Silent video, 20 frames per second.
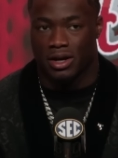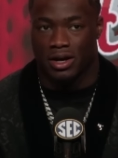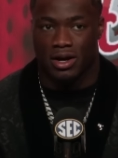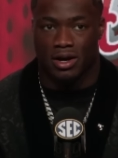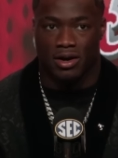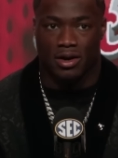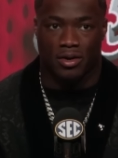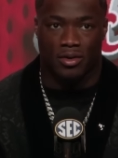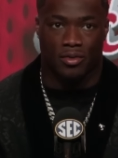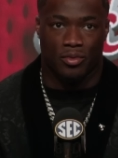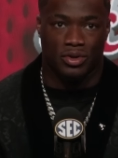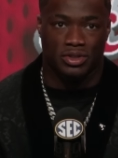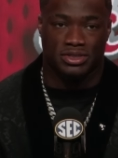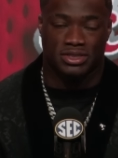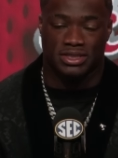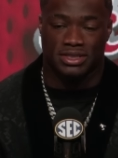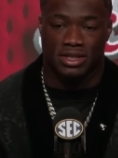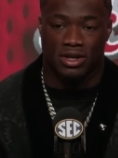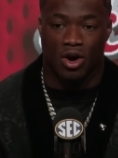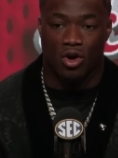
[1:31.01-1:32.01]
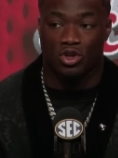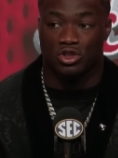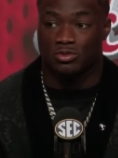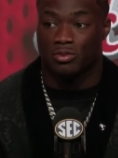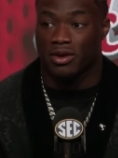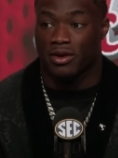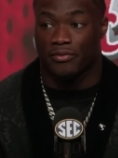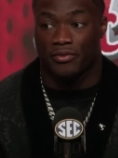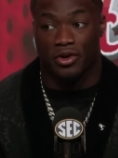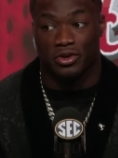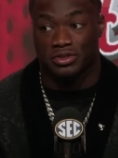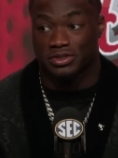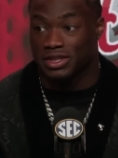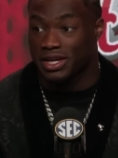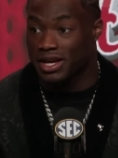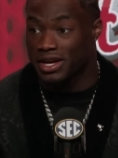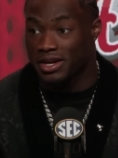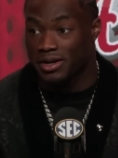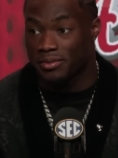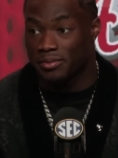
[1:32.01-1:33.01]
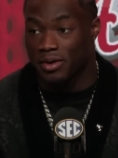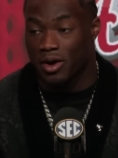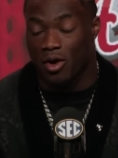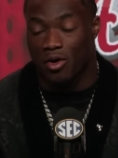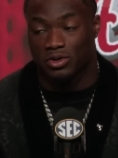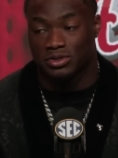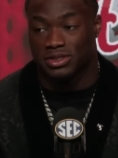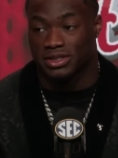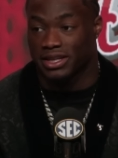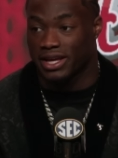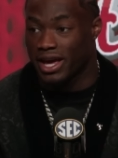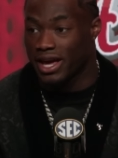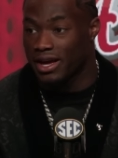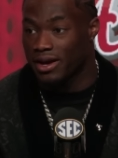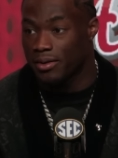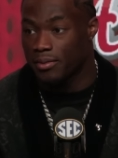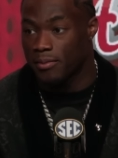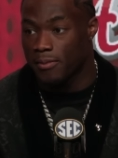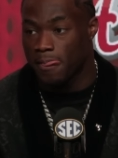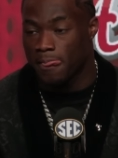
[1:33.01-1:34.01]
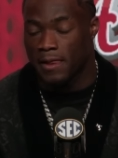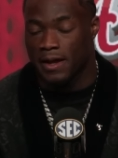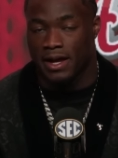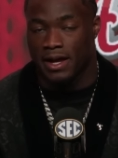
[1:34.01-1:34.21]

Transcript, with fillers: um, was to host my first camp, host a camp.